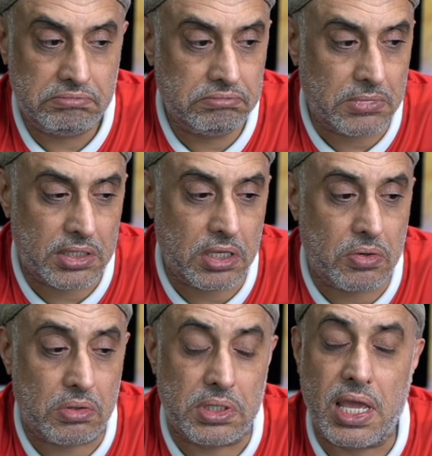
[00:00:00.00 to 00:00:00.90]
Nothing
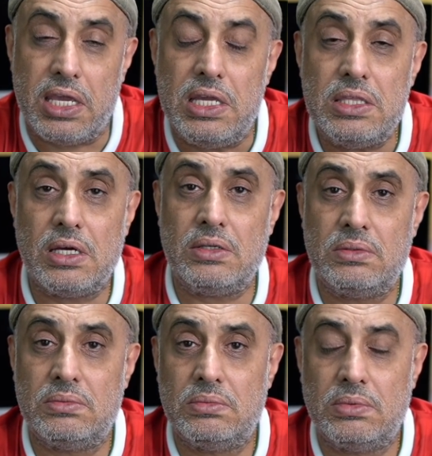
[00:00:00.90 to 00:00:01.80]
wrong there either.
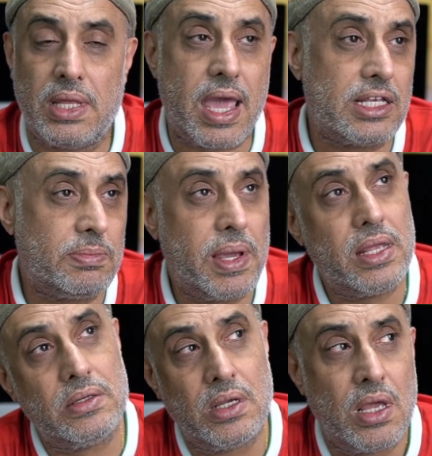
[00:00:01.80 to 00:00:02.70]
The ass man,
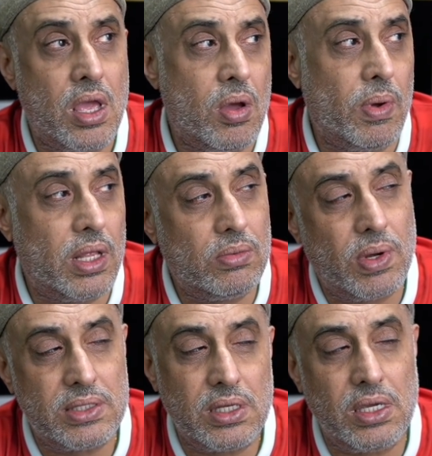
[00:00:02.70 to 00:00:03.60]
well,
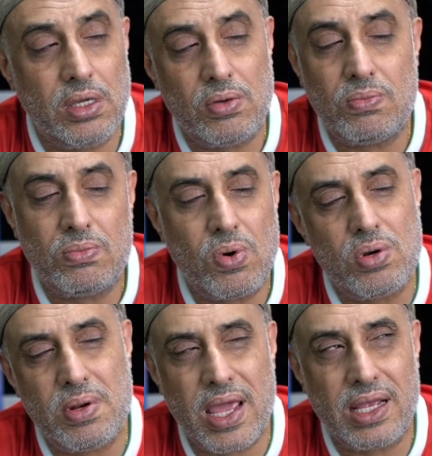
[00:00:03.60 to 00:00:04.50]
you
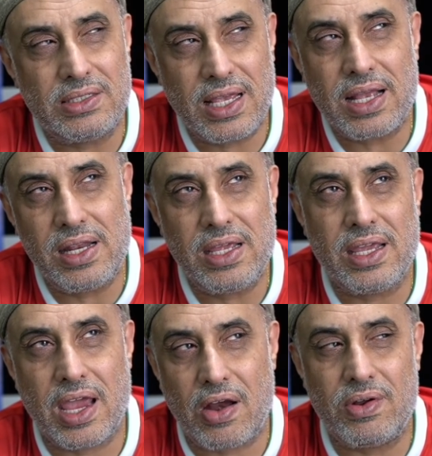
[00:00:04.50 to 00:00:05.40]
won't exactly
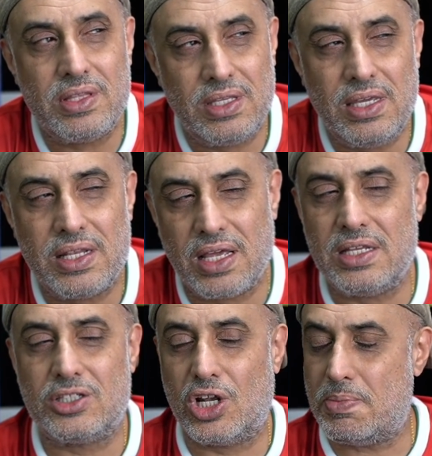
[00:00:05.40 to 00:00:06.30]
guarantee that it's
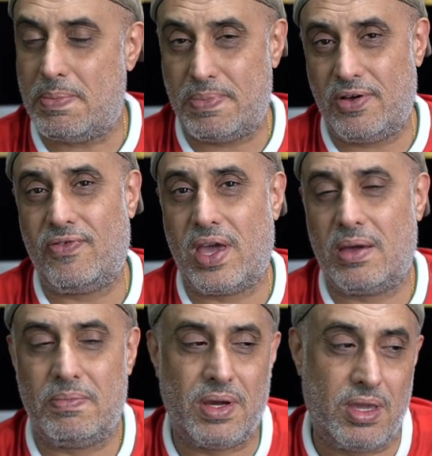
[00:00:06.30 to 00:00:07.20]
going to be perfect,
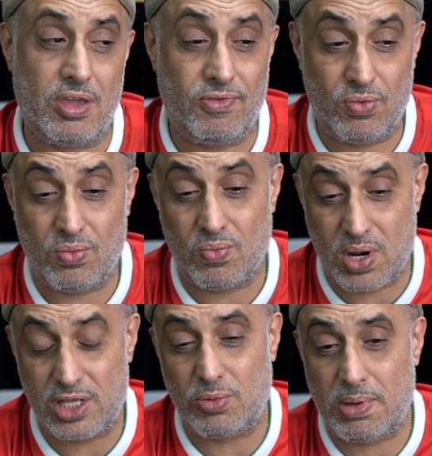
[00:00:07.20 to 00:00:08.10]
but if you want
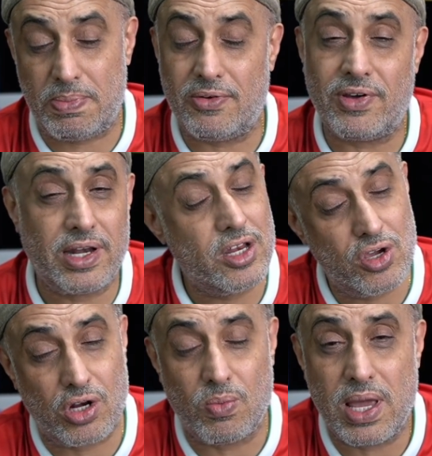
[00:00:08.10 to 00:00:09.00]
it to be perfect, then you got
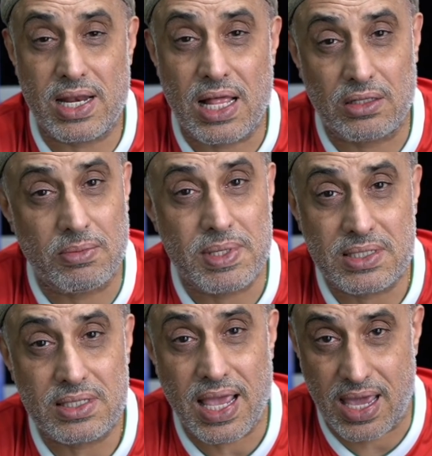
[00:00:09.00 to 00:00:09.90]
to wear an
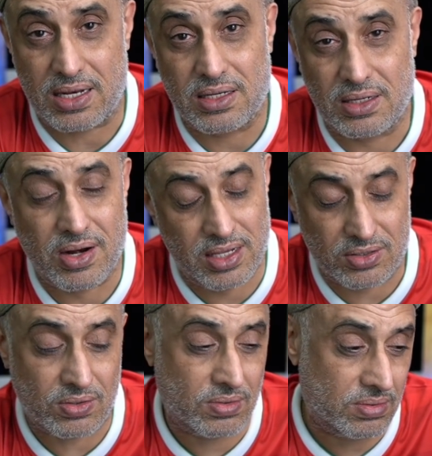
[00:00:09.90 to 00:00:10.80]
alchemist hat, right?
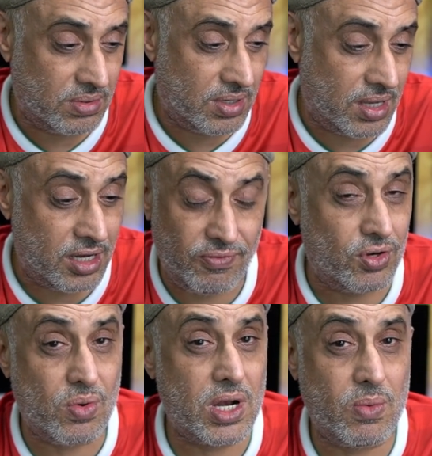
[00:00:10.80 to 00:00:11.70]
So, and if you don't
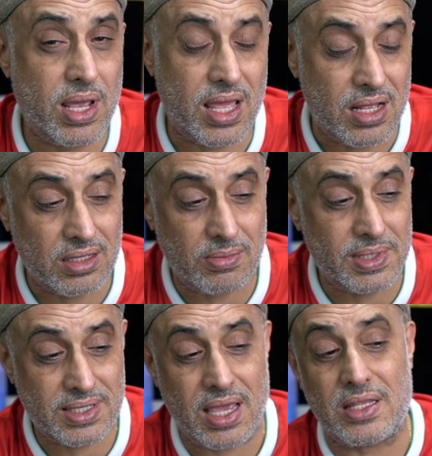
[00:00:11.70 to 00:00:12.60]
want to wear an alchemist
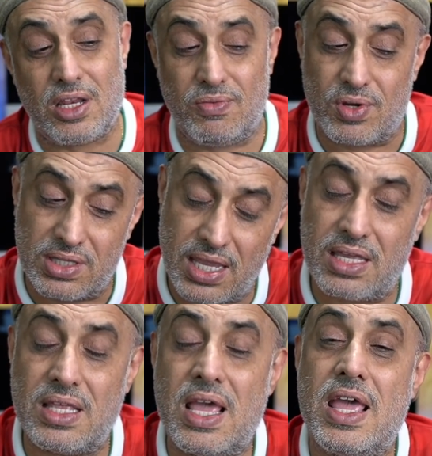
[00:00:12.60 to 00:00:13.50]
hat, then you want to take
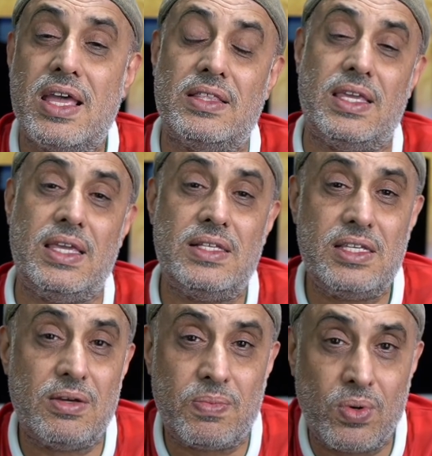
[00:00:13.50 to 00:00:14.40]
the easy
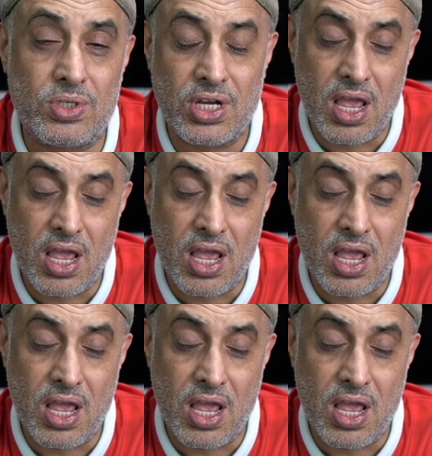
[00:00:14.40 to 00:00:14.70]
approach.